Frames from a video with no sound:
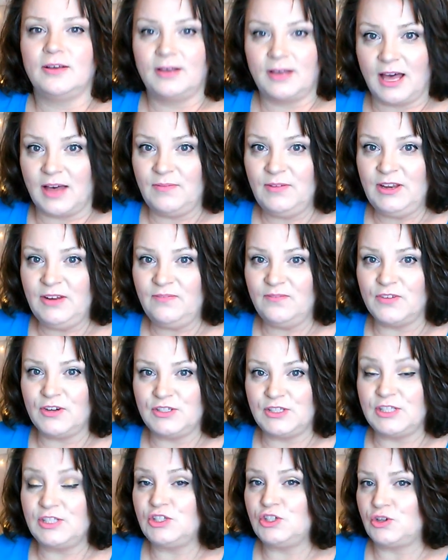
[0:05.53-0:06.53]
Coven
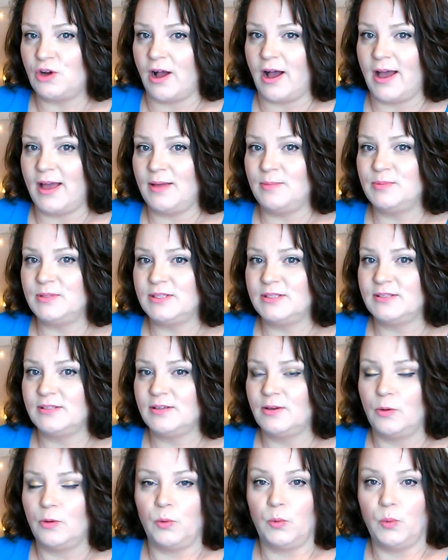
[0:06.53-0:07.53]
versus Tribes,
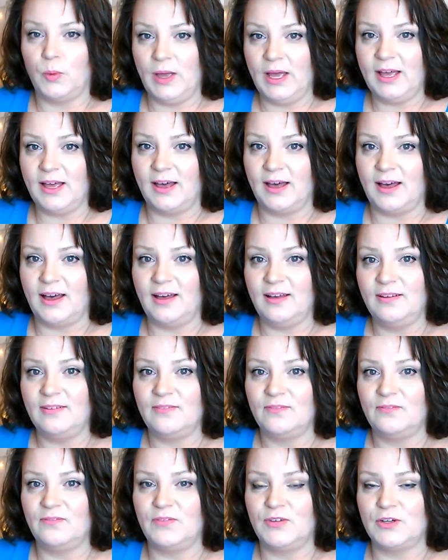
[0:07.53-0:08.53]
Wicca
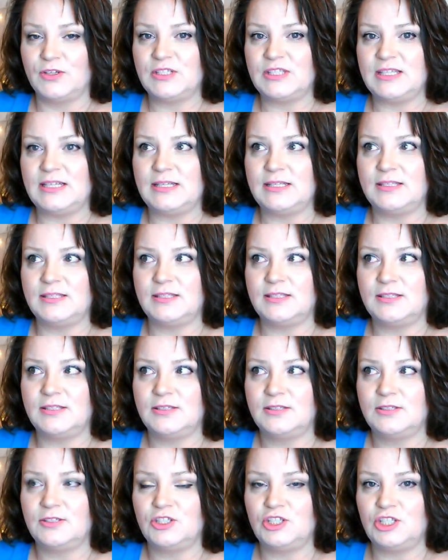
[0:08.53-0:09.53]

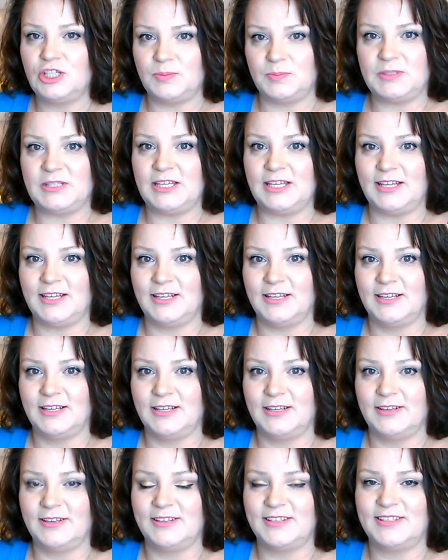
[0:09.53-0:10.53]
versus Gypsy.
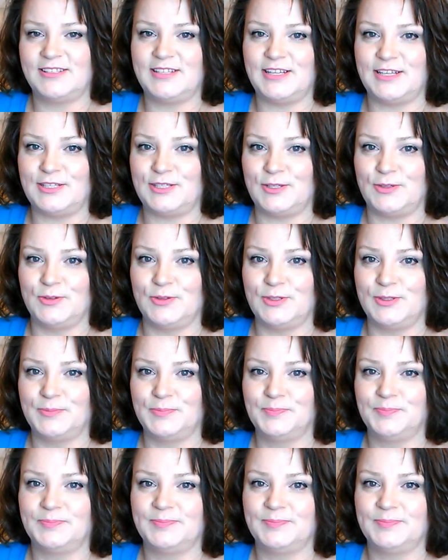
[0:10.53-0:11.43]
Stay tuned.